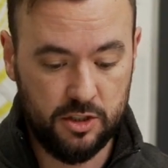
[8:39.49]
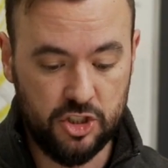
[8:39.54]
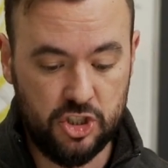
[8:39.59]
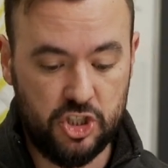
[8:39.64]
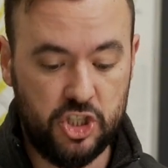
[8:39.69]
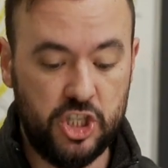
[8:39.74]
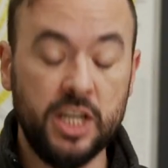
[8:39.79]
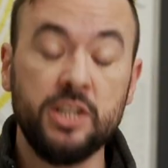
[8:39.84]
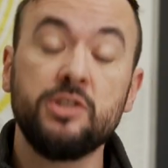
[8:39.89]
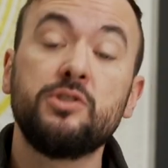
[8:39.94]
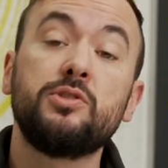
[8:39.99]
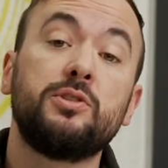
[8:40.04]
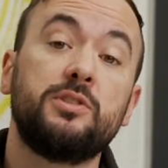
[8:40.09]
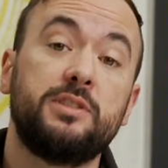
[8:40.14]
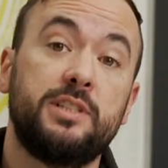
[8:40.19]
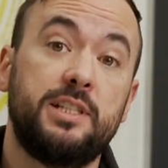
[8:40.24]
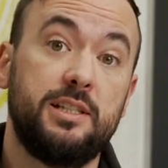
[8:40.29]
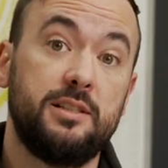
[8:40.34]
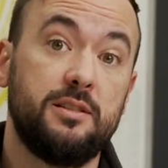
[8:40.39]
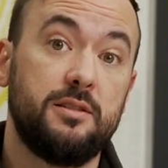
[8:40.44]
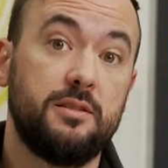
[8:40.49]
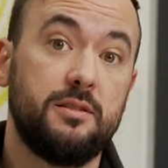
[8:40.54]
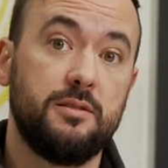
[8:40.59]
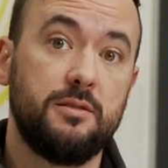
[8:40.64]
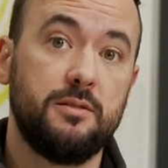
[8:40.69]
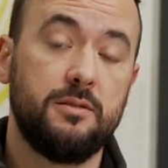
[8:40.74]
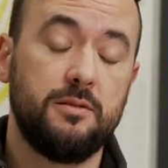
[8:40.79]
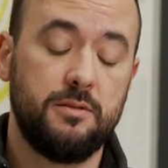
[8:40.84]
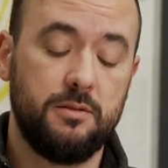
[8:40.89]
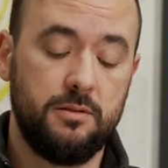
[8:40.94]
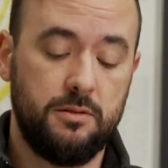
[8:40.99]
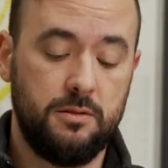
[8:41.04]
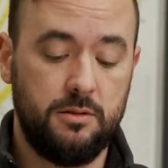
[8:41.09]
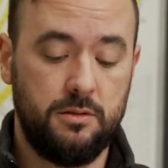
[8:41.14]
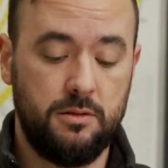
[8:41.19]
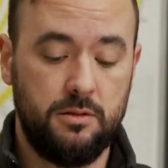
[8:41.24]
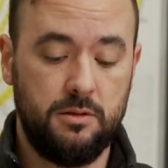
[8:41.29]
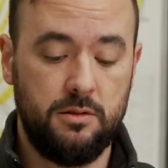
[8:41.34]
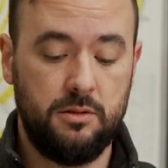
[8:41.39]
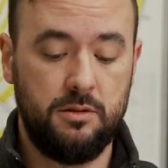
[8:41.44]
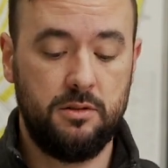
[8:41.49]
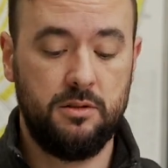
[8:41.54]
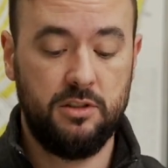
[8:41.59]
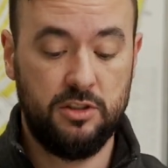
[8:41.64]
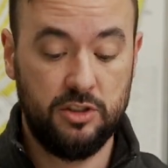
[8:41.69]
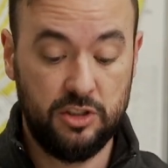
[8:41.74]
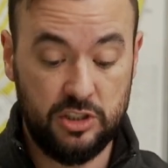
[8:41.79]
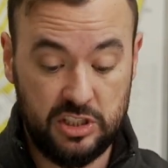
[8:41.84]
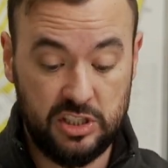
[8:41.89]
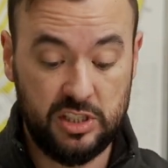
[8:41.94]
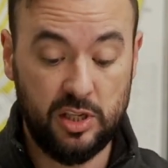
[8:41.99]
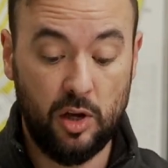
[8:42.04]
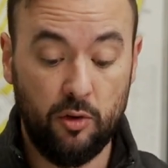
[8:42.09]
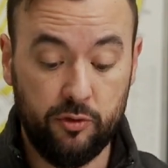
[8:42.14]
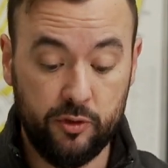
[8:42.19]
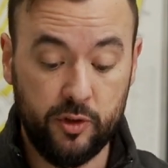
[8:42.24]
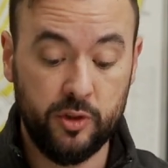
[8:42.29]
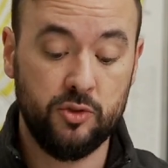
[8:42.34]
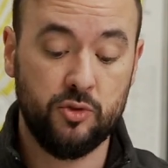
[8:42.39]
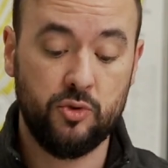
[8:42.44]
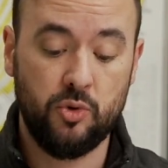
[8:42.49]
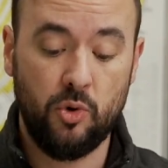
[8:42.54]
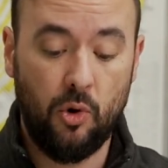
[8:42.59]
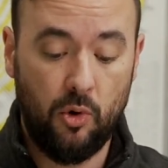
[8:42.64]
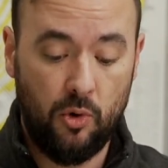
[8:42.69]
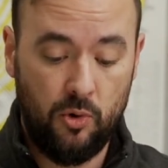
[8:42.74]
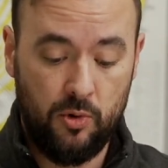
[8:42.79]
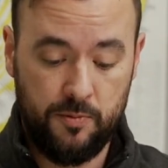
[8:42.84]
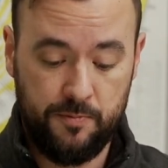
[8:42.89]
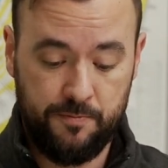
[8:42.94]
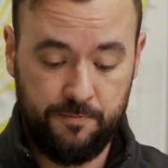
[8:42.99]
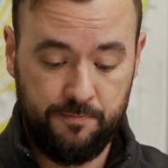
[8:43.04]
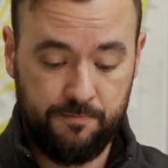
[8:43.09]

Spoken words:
Gentleness. And self-control.